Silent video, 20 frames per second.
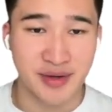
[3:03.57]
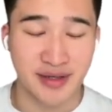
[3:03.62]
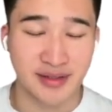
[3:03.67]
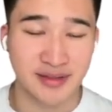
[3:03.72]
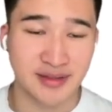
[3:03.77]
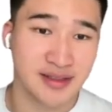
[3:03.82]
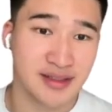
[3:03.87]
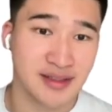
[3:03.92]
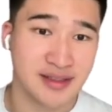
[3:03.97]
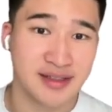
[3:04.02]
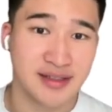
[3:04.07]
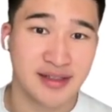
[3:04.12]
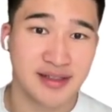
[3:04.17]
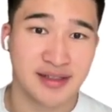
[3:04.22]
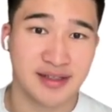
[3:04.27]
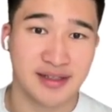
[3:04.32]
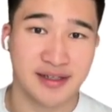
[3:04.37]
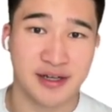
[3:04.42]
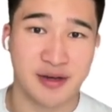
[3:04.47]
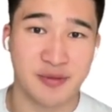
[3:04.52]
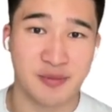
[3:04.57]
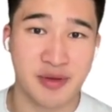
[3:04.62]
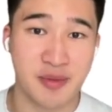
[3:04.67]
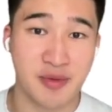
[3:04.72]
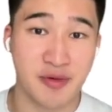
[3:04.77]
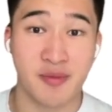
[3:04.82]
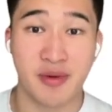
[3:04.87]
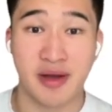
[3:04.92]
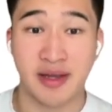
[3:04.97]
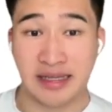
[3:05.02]
but
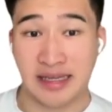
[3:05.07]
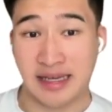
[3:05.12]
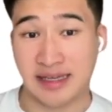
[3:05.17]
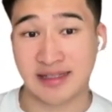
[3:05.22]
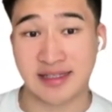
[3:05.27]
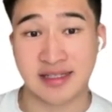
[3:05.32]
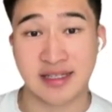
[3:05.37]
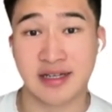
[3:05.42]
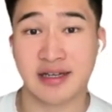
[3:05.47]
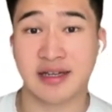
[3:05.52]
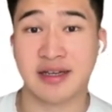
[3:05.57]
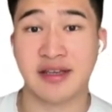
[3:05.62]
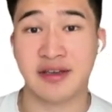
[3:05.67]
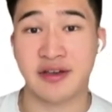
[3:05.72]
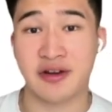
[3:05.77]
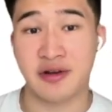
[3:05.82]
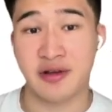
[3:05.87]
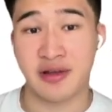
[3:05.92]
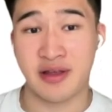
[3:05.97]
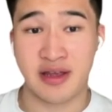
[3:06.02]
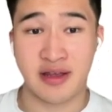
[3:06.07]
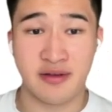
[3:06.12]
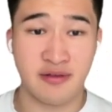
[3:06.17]
people might get stuck here.